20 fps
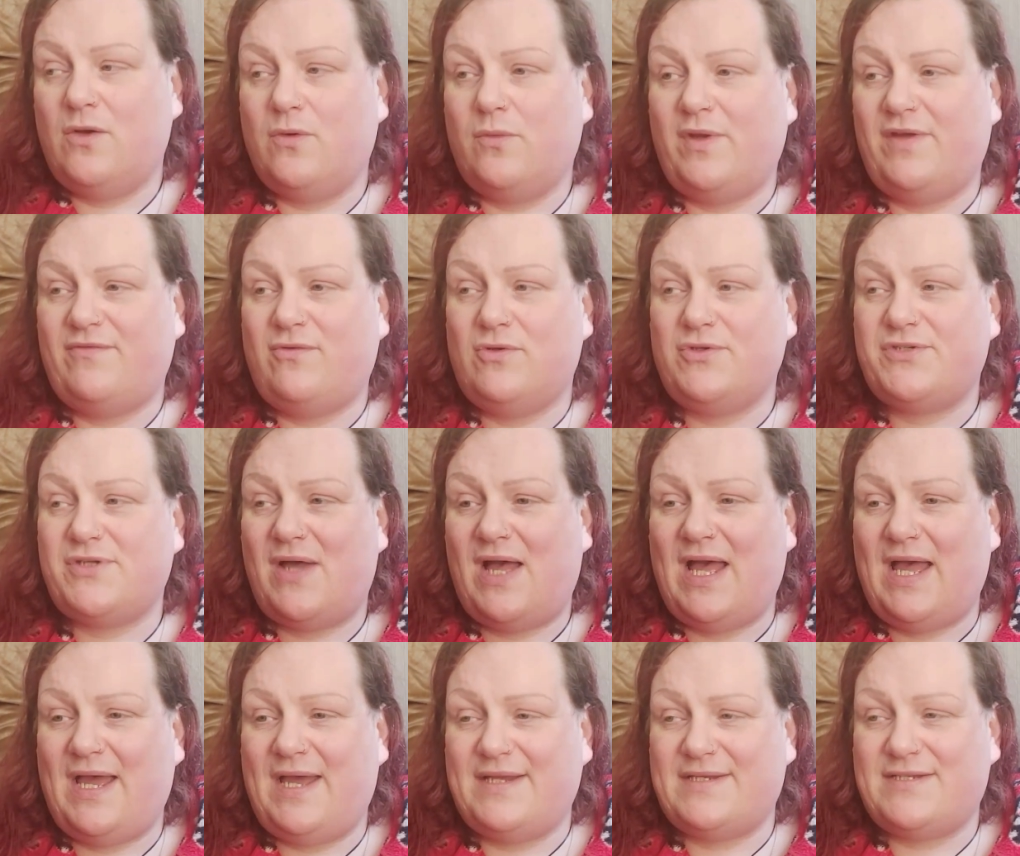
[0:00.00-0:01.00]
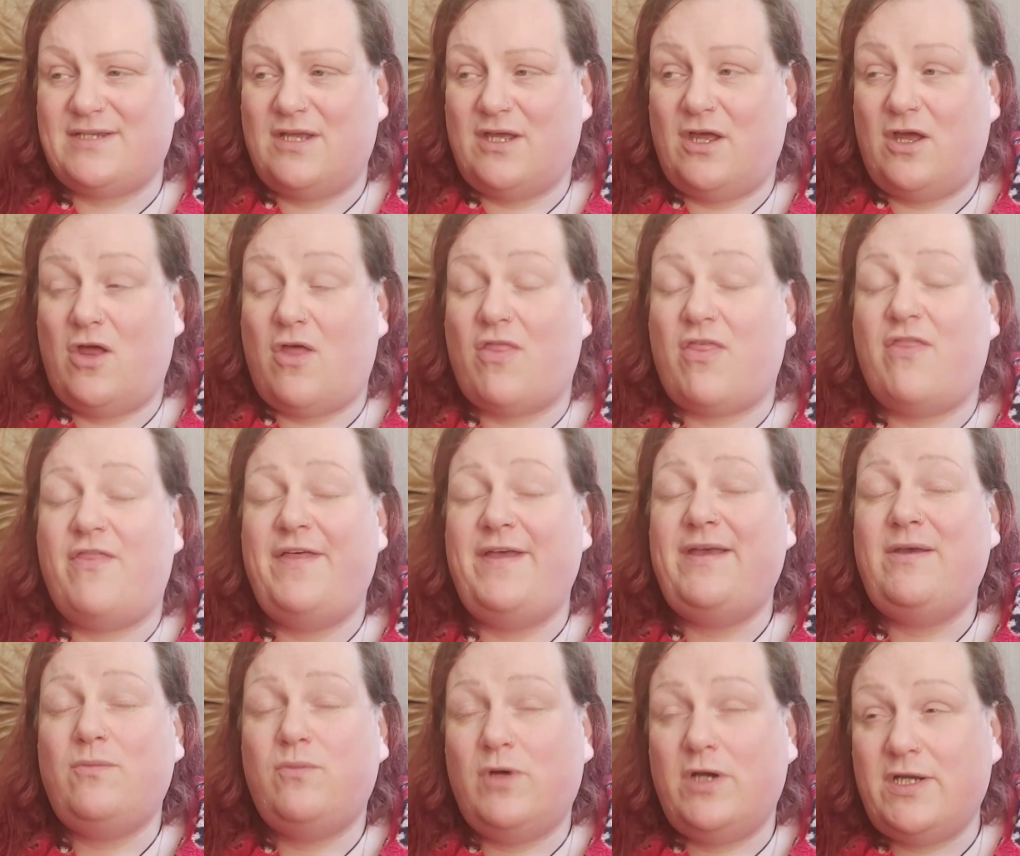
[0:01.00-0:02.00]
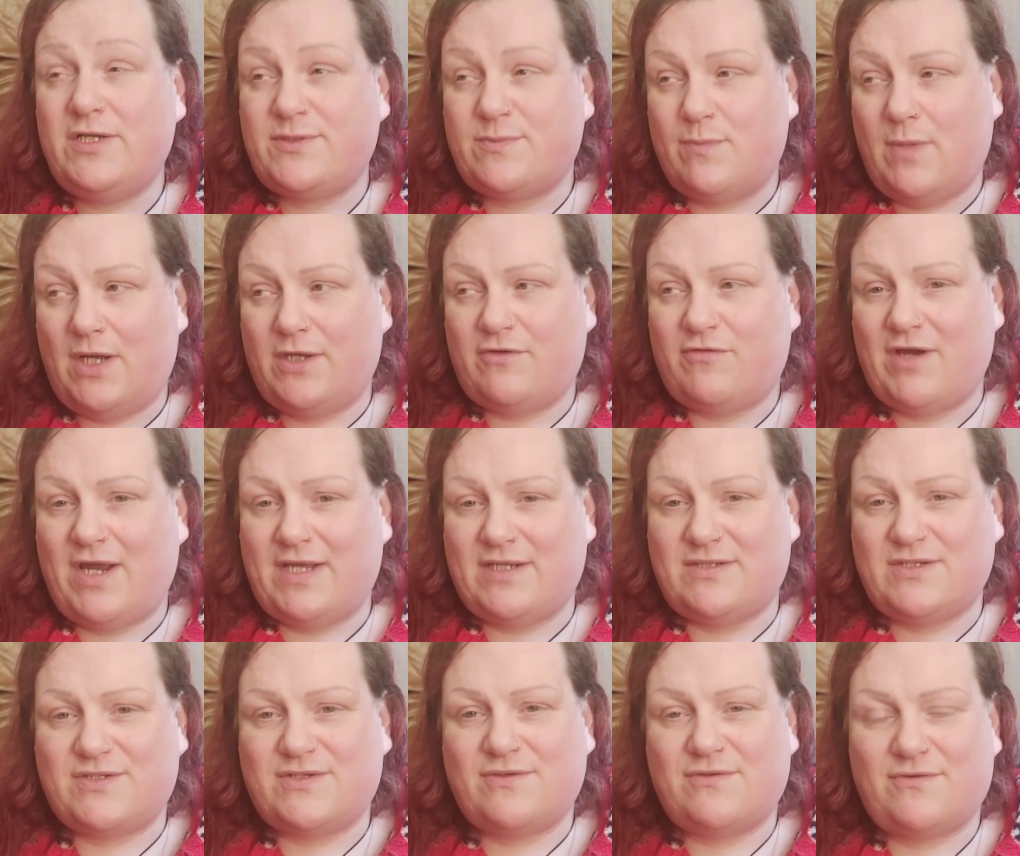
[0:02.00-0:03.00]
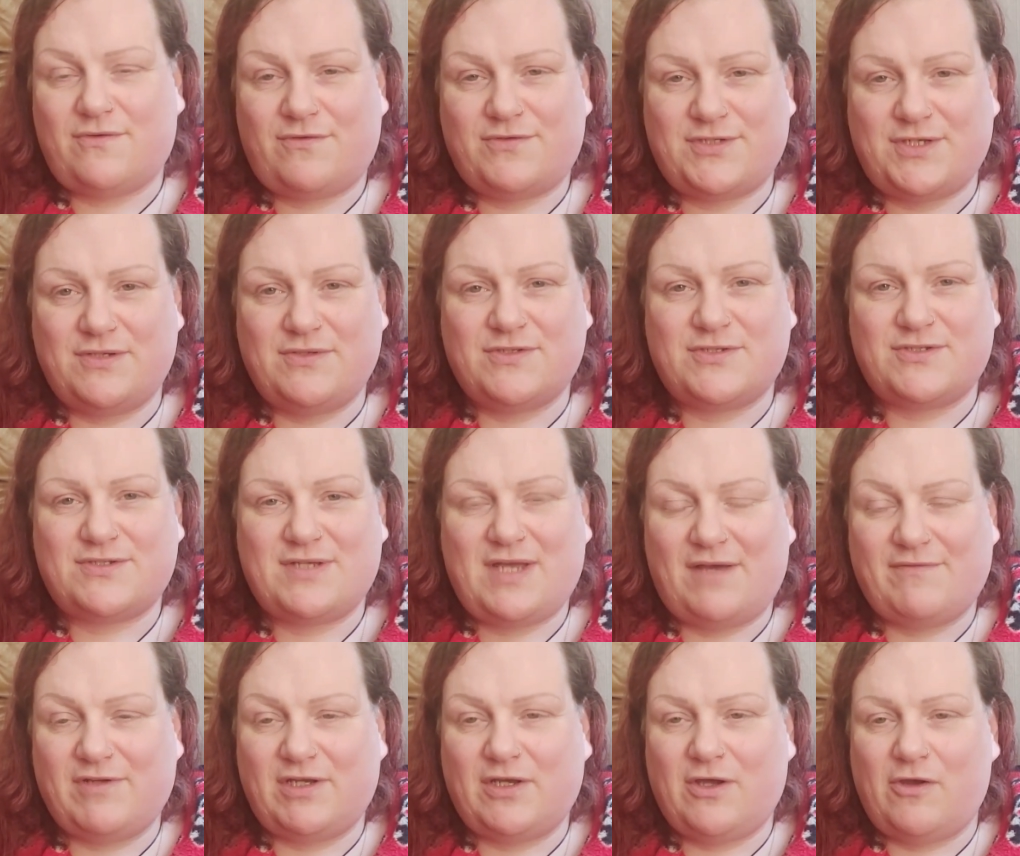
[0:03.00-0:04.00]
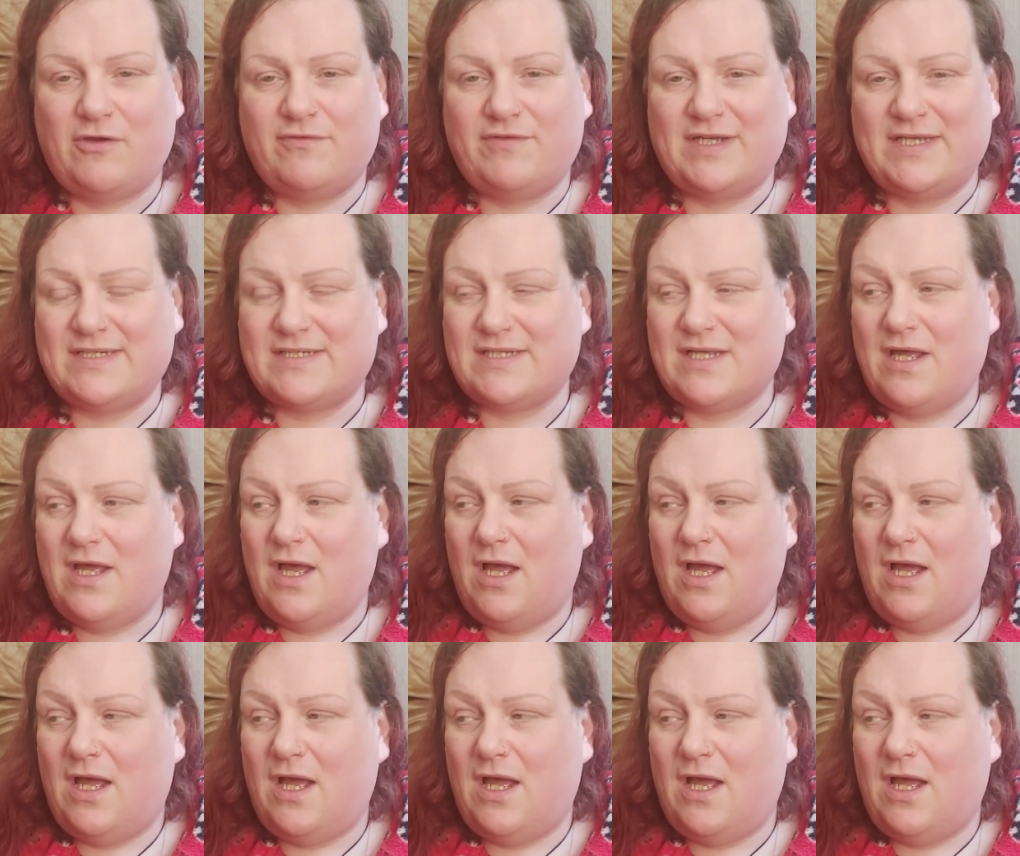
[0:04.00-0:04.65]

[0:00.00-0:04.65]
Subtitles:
We've also had the worst migraines since having COVID.